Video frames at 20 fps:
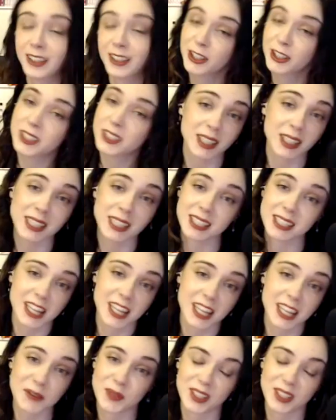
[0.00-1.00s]
and just
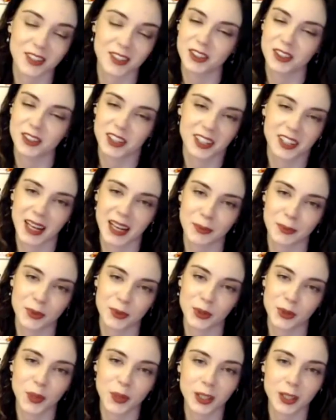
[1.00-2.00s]
accept it's not going to
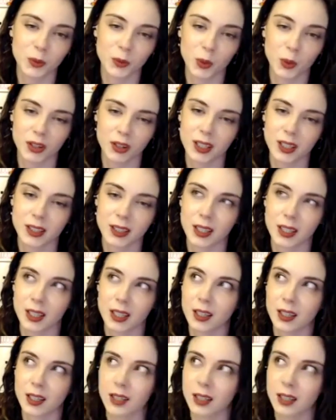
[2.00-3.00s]
happen the way you want, I
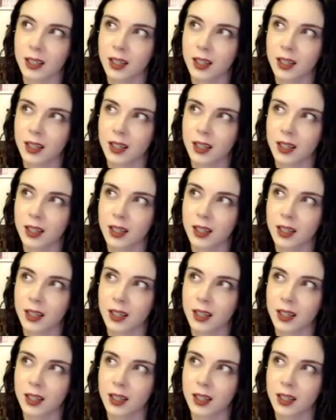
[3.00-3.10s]
think,